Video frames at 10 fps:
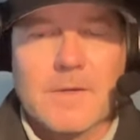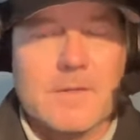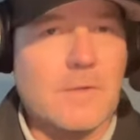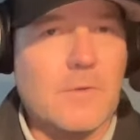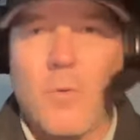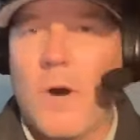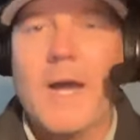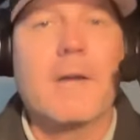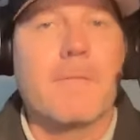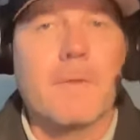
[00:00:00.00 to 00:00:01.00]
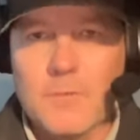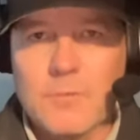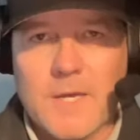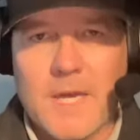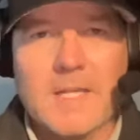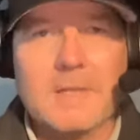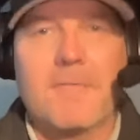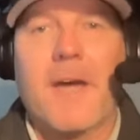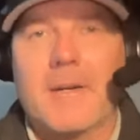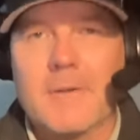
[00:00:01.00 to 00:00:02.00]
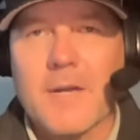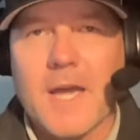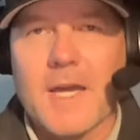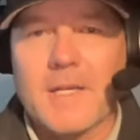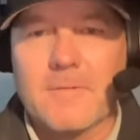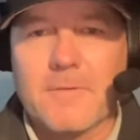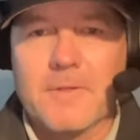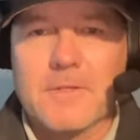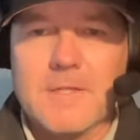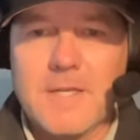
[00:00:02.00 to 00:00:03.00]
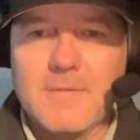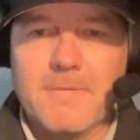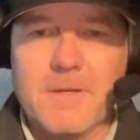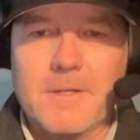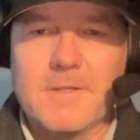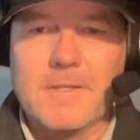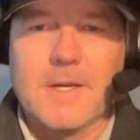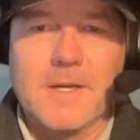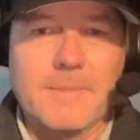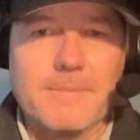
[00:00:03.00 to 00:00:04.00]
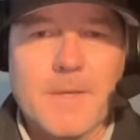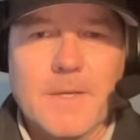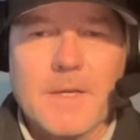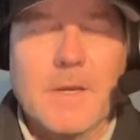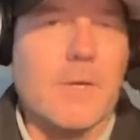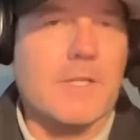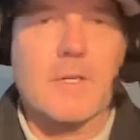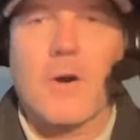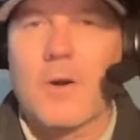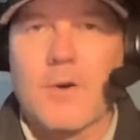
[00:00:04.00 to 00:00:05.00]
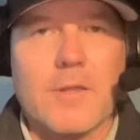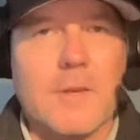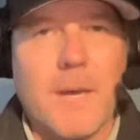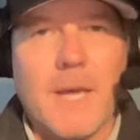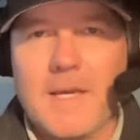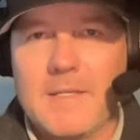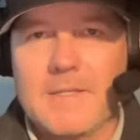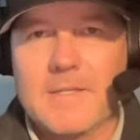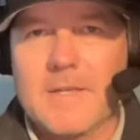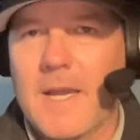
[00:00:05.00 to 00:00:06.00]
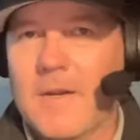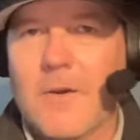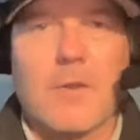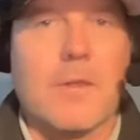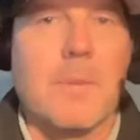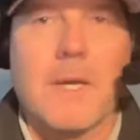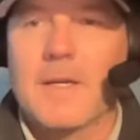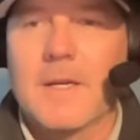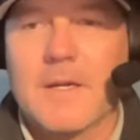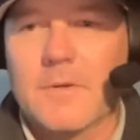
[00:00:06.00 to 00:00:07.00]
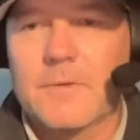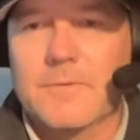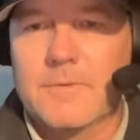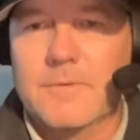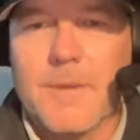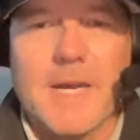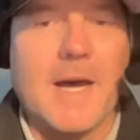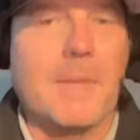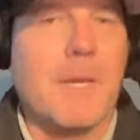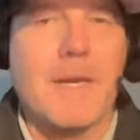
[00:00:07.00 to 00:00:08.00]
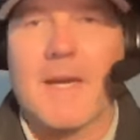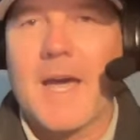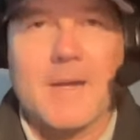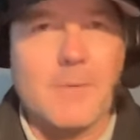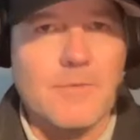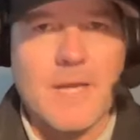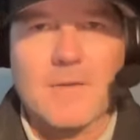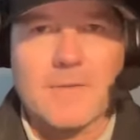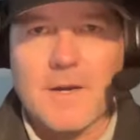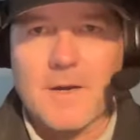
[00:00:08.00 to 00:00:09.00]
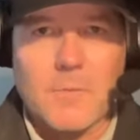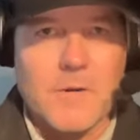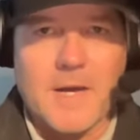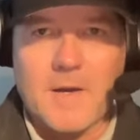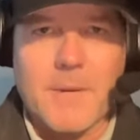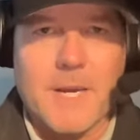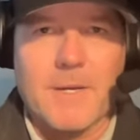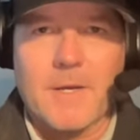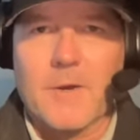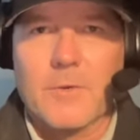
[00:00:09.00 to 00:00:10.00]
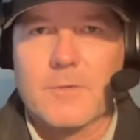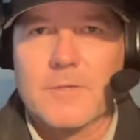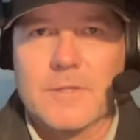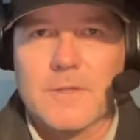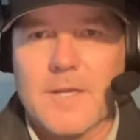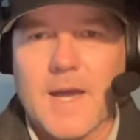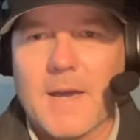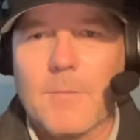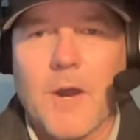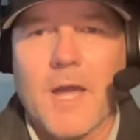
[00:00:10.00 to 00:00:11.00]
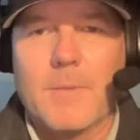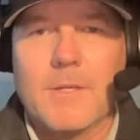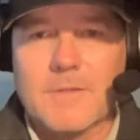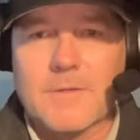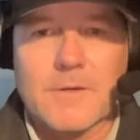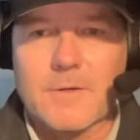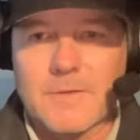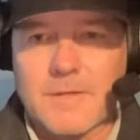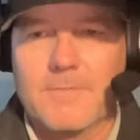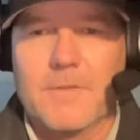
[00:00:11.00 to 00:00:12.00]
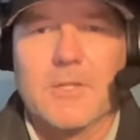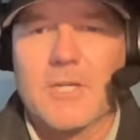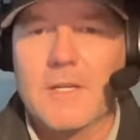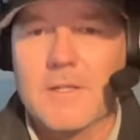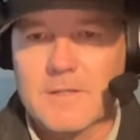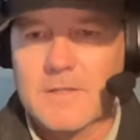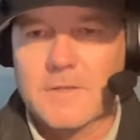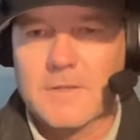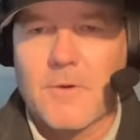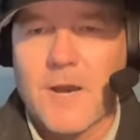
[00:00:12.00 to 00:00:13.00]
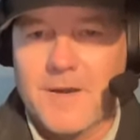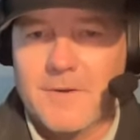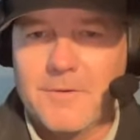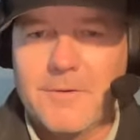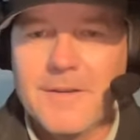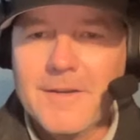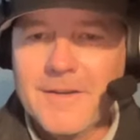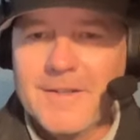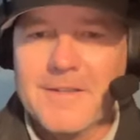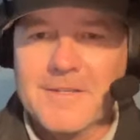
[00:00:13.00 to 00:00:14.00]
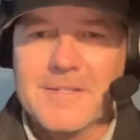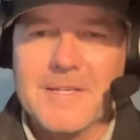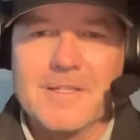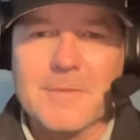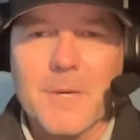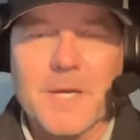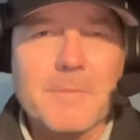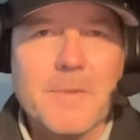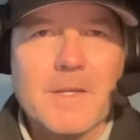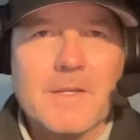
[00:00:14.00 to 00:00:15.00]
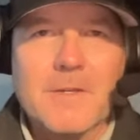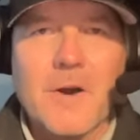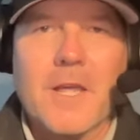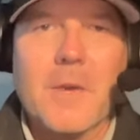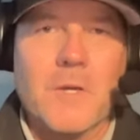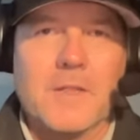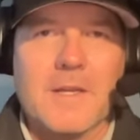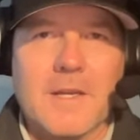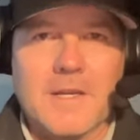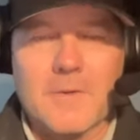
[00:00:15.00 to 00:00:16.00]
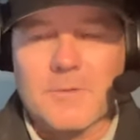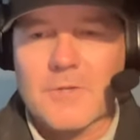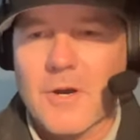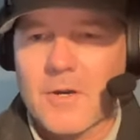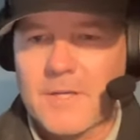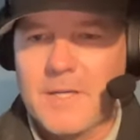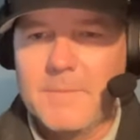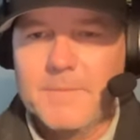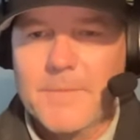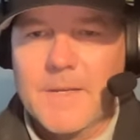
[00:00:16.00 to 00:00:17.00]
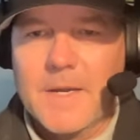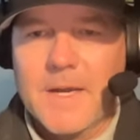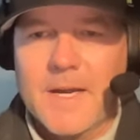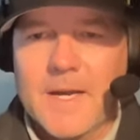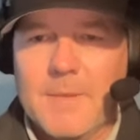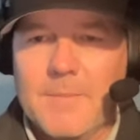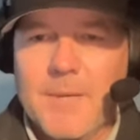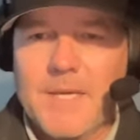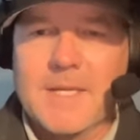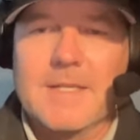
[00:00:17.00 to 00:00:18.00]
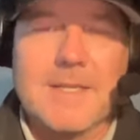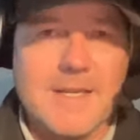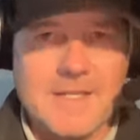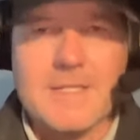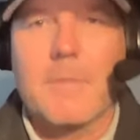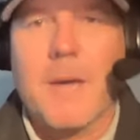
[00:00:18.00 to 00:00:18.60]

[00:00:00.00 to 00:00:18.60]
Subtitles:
still quite a few X factor guys for this defense. A starter in the base and or the big nickel may not be a guy who's out there when Alabama goes to the dime rabbits, or if the cheetah is still around this season. But starting with the nickel, Charlie, because it is the